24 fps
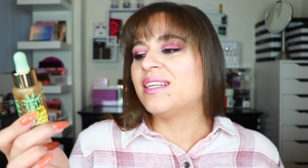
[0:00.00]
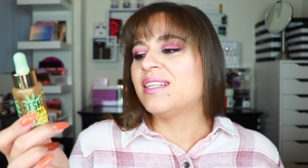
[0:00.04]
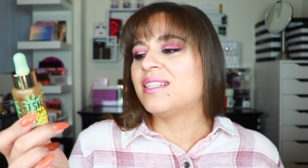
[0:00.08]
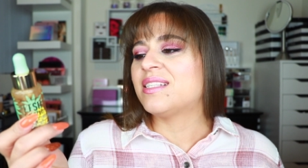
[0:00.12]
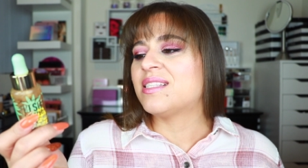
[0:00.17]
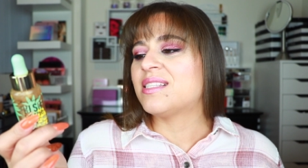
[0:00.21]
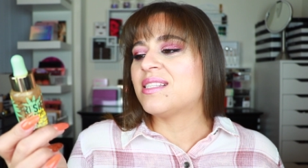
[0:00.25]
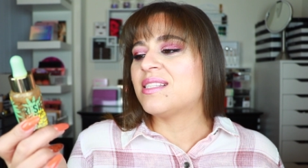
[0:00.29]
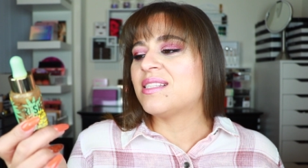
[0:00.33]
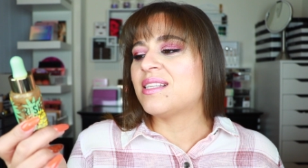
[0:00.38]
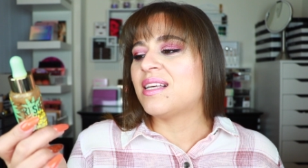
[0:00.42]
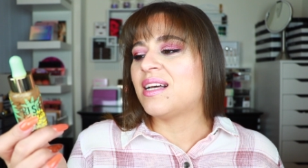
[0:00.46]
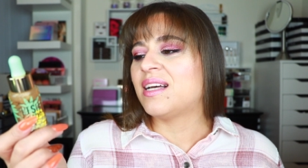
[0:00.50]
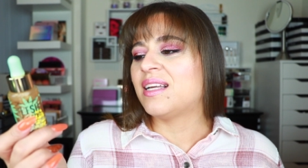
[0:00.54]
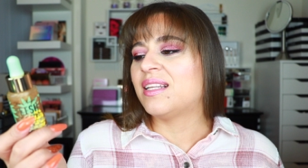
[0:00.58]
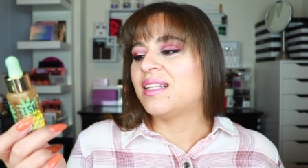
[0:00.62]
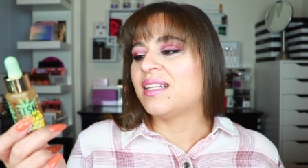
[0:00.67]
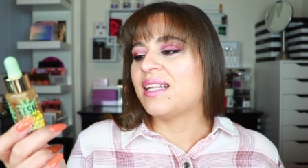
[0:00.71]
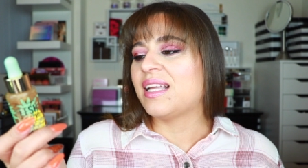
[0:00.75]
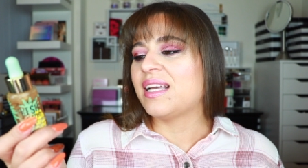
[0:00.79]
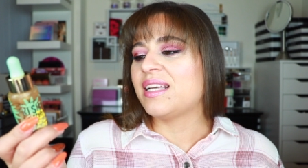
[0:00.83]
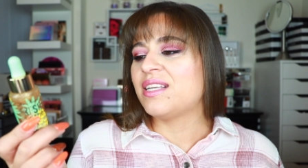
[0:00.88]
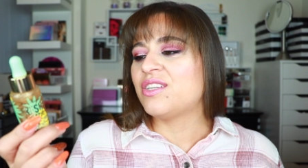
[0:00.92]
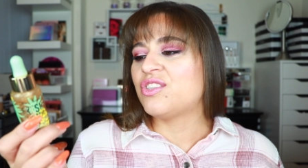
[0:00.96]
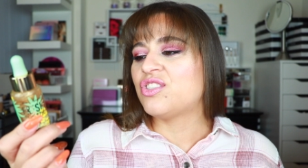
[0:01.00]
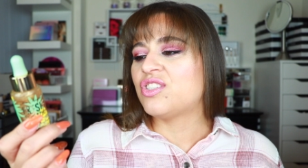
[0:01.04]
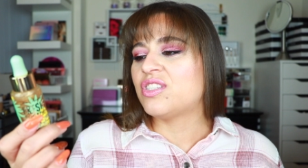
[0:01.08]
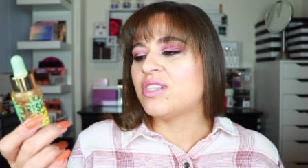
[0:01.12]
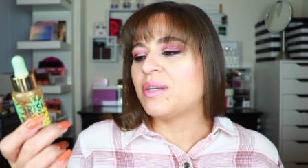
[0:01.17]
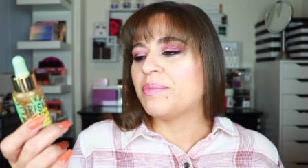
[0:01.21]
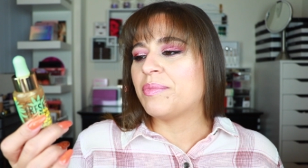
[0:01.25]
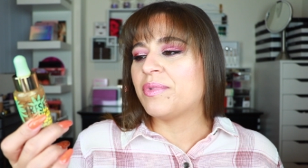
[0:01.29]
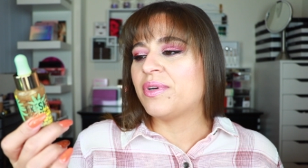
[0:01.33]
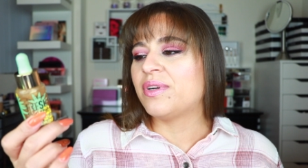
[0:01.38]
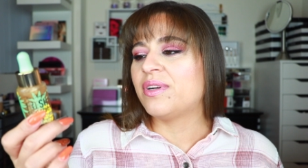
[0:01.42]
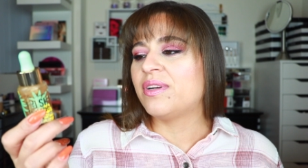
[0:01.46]
It's a nice
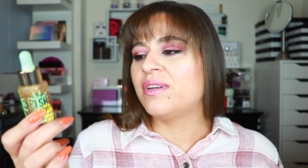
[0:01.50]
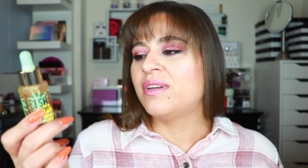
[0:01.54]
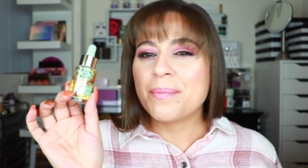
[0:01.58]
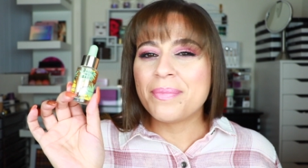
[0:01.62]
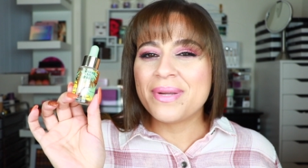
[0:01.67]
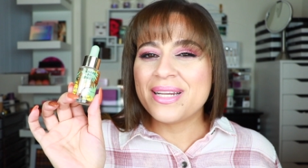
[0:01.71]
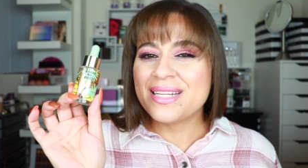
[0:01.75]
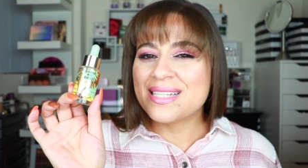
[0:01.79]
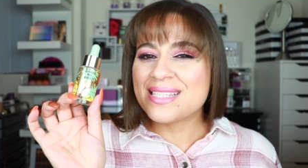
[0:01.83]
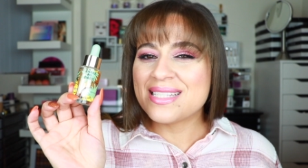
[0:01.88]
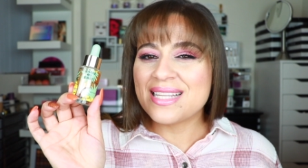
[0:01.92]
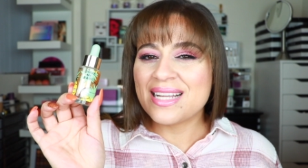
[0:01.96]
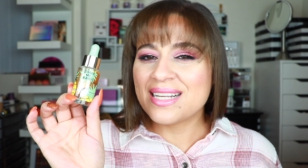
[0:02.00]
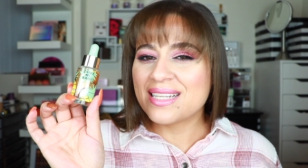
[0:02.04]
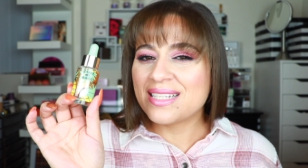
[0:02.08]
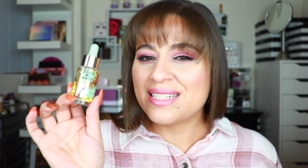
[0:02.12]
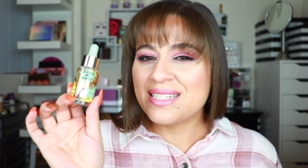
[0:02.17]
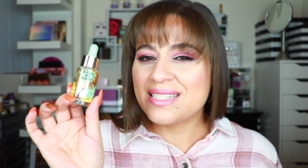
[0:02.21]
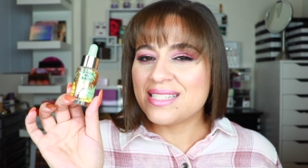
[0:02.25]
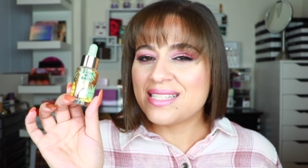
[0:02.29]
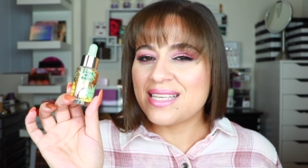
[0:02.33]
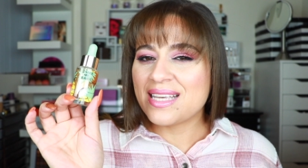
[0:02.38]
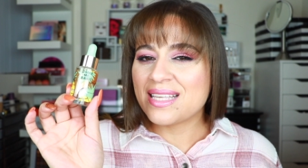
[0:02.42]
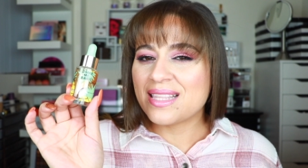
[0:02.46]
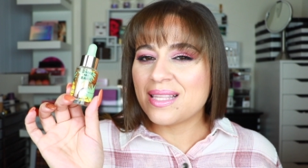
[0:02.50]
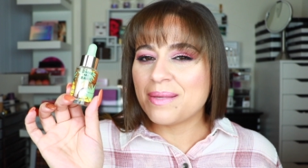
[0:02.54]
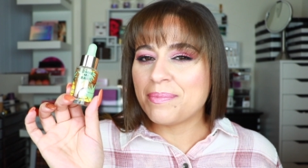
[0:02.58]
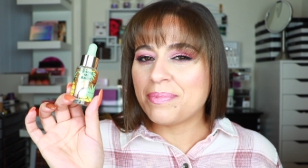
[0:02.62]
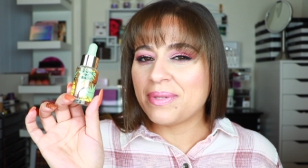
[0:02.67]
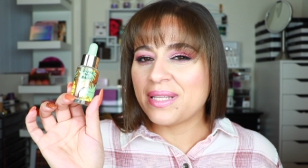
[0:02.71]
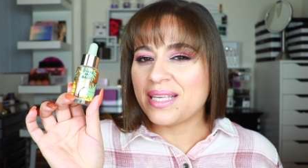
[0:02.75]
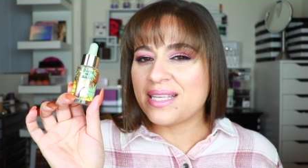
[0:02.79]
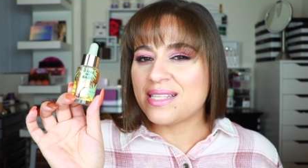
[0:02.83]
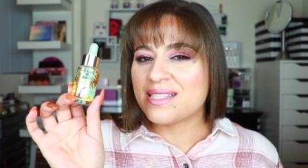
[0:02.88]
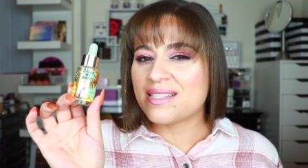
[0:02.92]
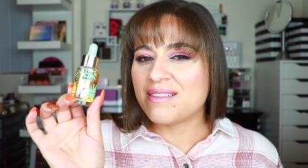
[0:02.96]
shimmer, but it's not gonna take the
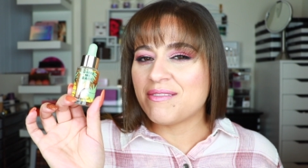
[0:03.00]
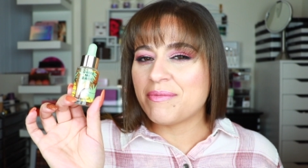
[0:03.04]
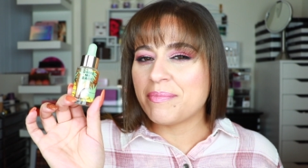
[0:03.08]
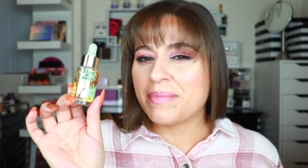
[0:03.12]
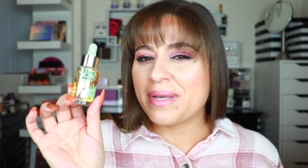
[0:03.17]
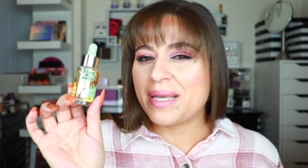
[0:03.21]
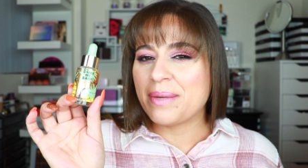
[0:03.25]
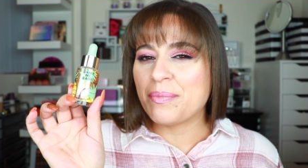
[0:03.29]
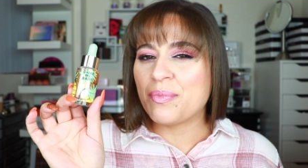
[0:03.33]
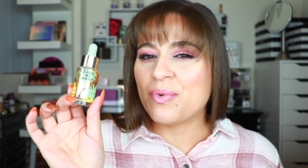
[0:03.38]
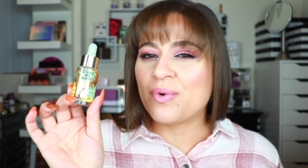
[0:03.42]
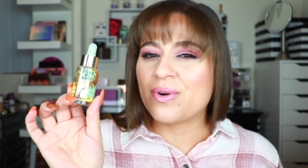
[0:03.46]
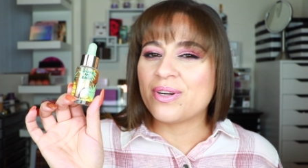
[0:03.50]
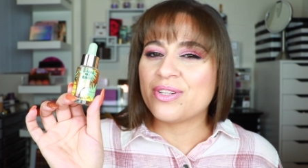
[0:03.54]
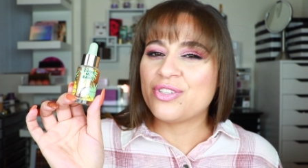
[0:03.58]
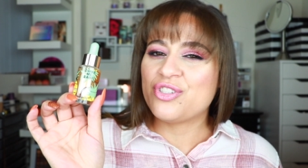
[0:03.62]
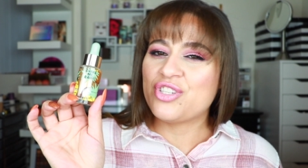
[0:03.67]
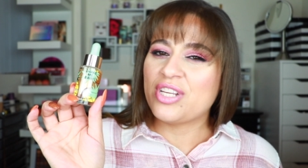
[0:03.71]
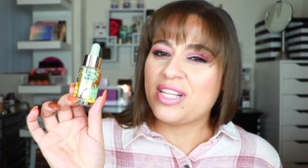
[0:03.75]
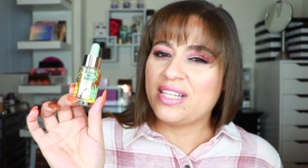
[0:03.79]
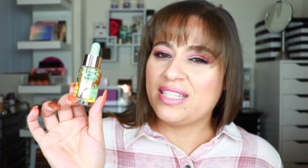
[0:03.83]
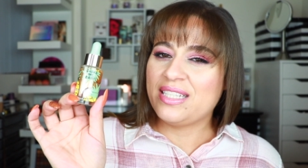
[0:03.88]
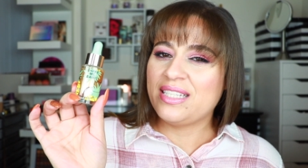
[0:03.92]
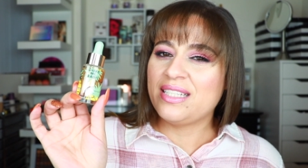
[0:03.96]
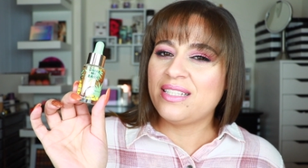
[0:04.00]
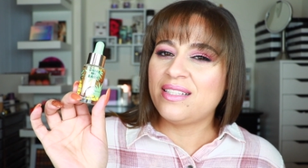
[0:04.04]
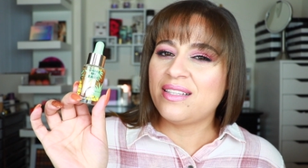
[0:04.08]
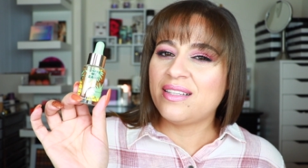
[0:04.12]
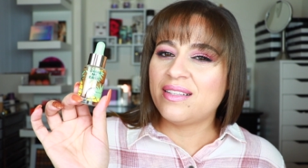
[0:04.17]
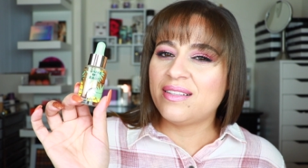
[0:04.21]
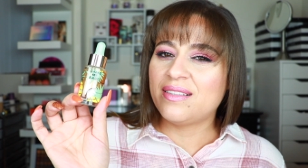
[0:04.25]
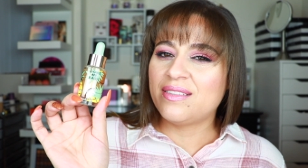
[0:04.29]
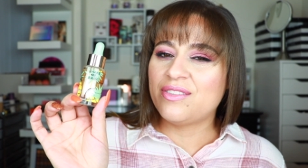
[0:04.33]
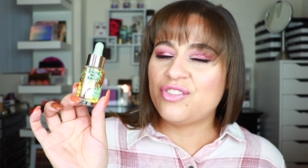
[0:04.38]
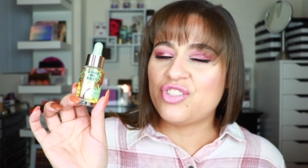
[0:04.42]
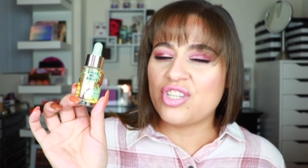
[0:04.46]
place of my more
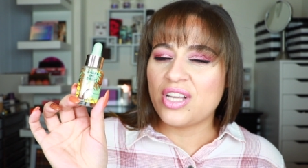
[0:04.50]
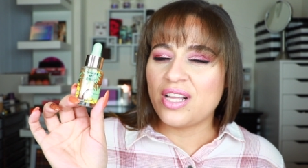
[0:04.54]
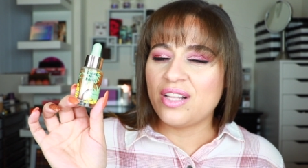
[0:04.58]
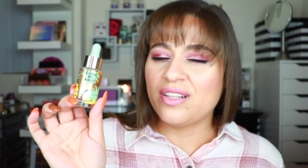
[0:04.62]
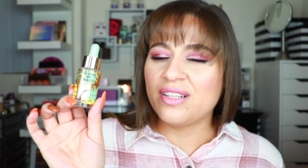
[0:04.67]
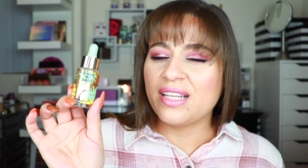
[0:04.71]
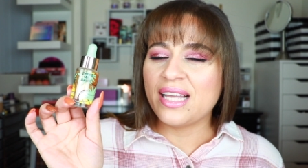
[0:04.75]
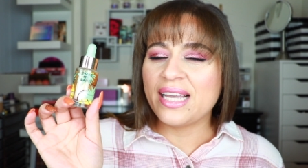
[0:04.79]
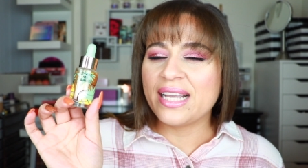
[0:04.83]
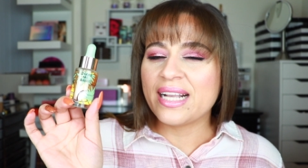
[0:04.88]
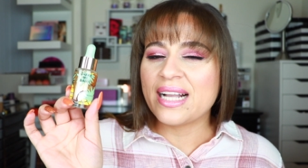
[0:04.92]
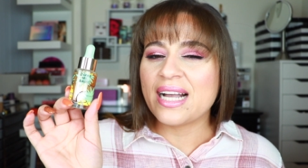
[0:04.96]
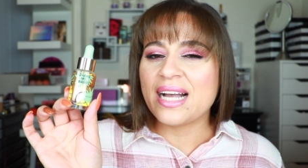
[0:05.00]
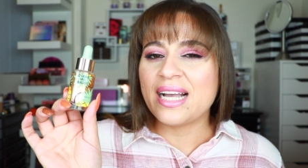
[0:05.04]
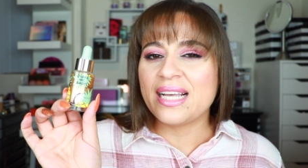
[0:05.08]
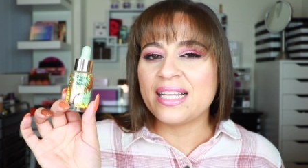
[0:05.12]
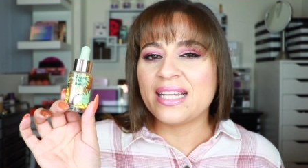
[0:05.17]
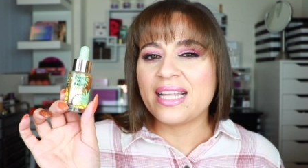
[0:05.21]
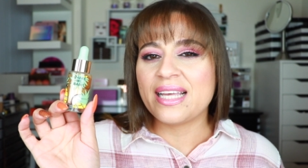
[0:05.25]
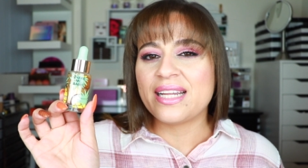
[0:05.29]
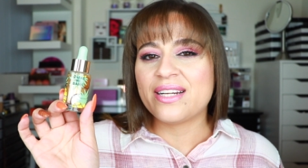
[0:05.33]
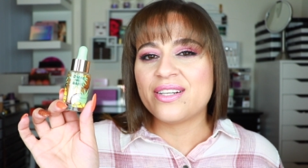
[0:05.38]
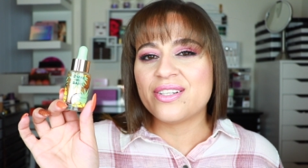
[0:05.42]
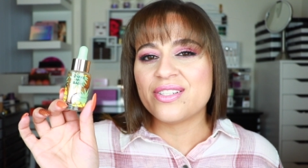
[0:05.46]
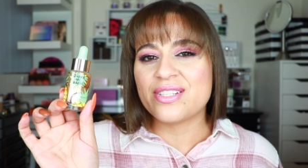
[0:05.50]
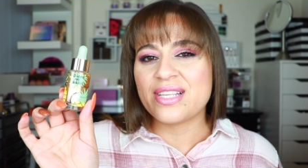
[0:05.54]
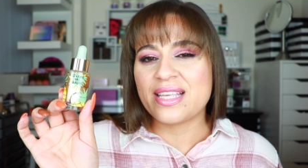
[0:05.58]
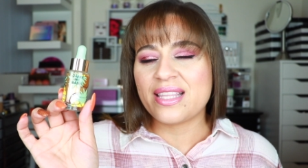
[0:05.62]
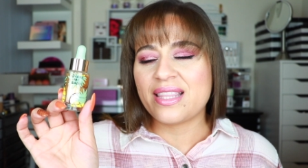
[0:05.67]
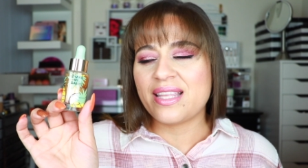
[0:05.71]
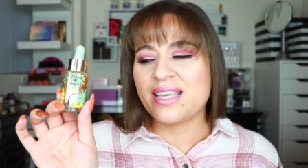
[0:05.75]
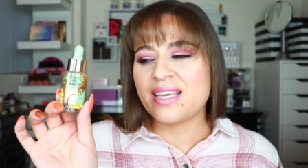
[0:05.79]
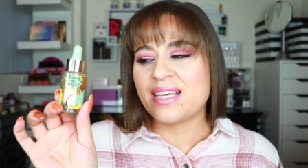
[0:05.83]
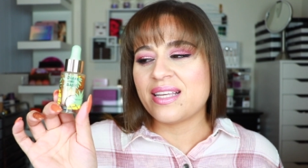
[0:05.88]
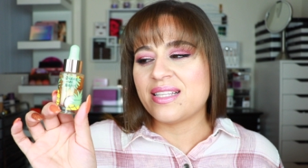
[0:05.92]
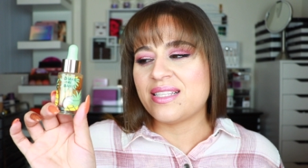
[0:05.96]
gel-like highlighters. I
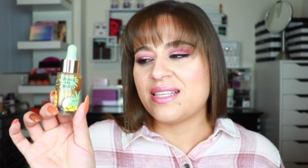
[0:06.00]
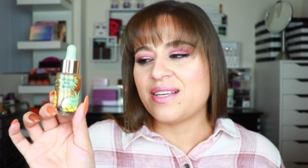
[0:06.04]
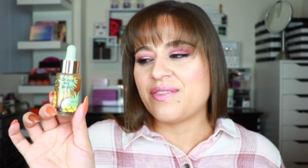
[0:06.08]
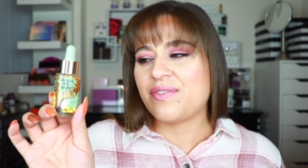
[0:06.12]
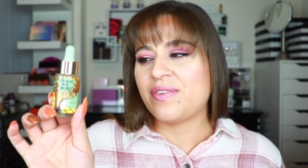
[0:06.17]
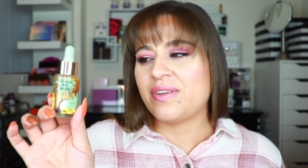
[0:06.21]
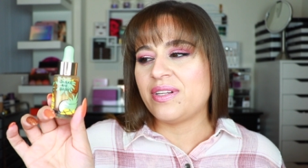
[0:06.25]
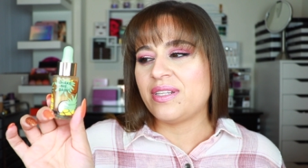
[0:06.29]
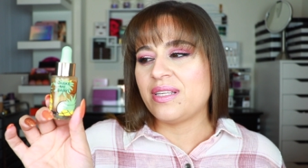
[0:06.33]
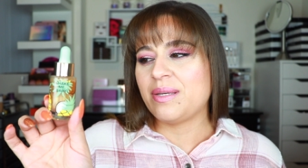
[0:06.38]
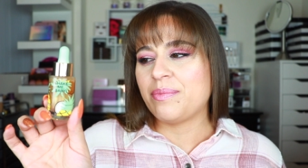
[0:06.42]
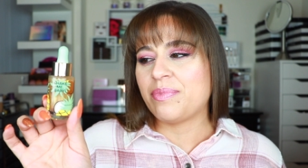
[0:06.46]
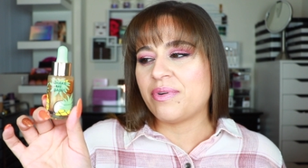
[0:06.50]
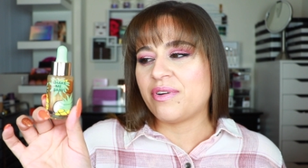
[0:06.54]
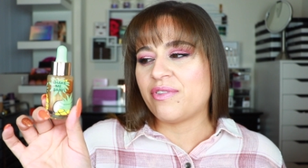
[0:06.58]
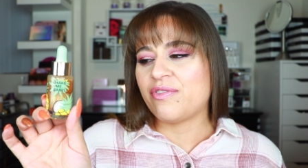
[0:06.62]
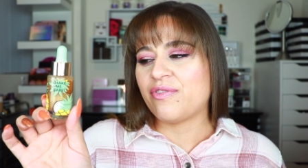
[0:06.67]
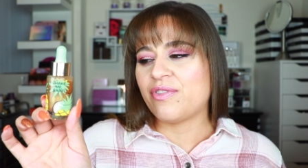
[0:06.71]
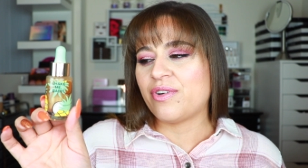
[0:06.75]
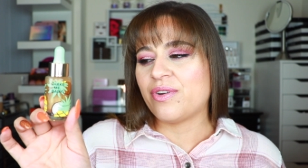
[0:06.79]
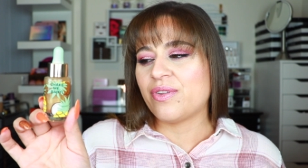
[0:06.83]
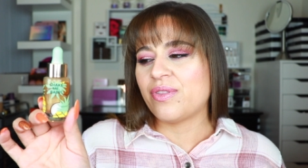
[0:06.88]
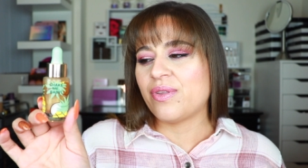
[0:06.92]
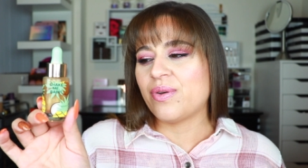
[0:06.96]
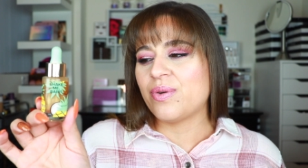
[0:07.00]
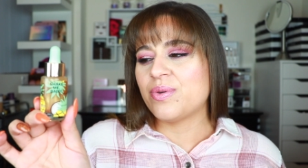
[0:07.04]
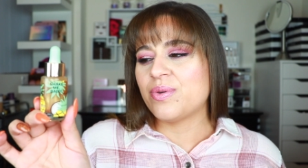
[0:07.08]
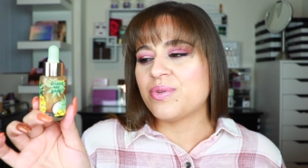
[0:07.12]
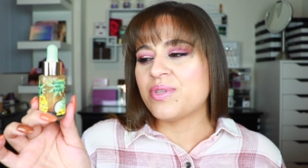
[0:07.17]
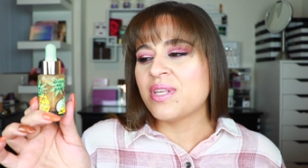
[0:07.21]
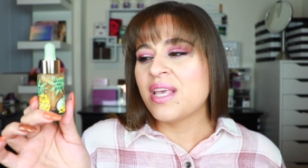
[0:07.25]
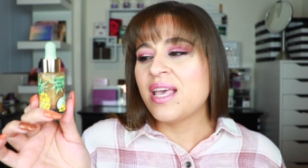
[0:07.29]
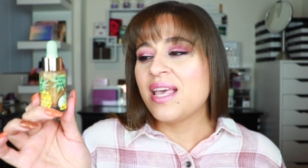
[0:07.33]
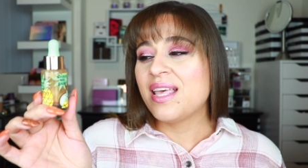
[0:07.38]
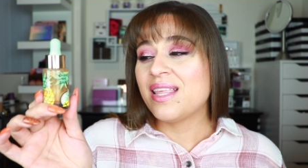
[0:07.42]
think I definitely prefer those.